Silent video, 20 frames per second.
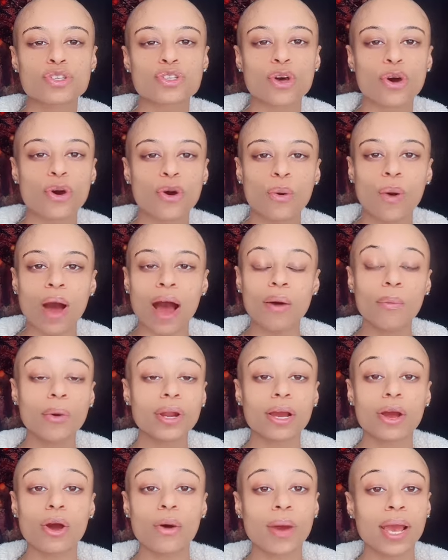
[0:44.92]
So I
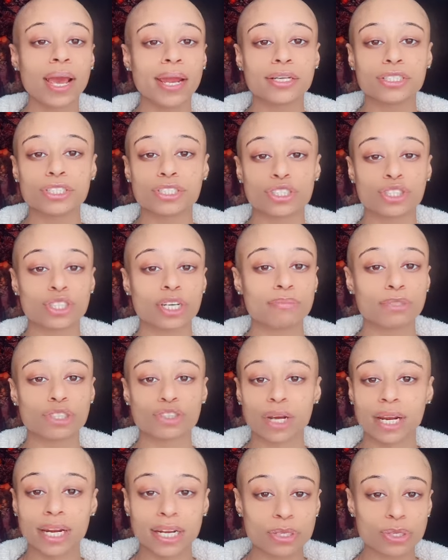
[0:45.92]
want to go ahead and just jump
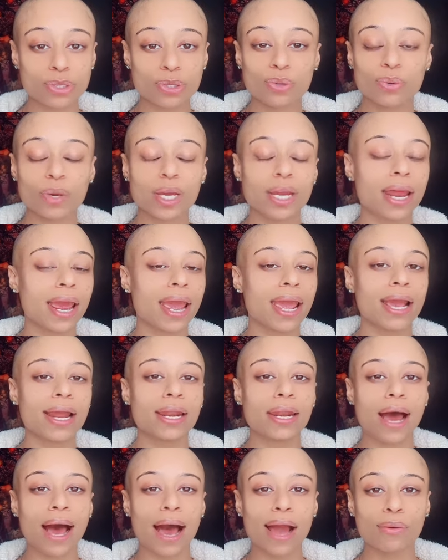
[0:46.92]
straight into it,
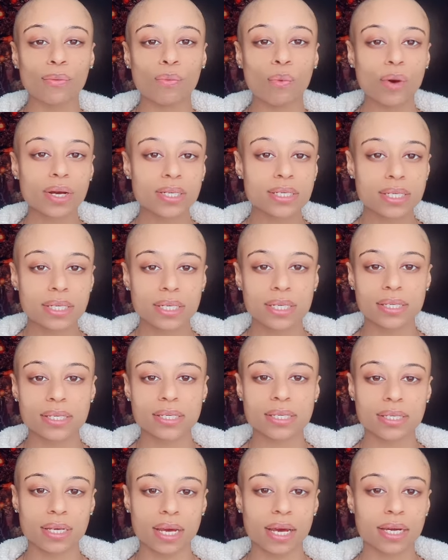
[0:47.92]
and I want to
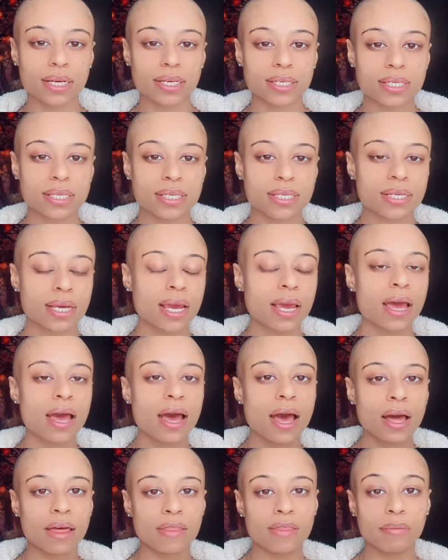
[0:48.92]
discuss
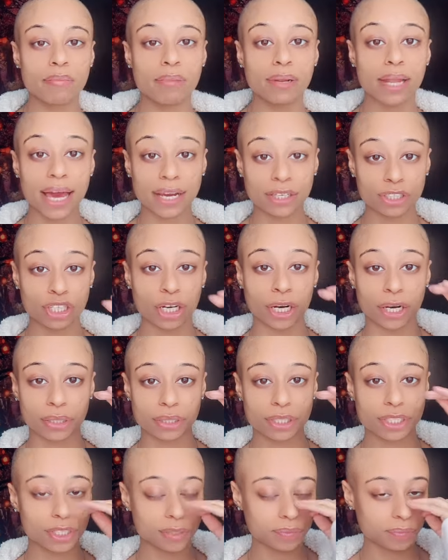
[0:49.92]
the black
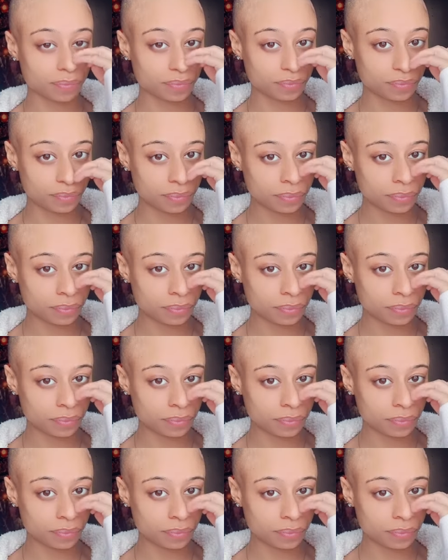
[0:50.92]
church.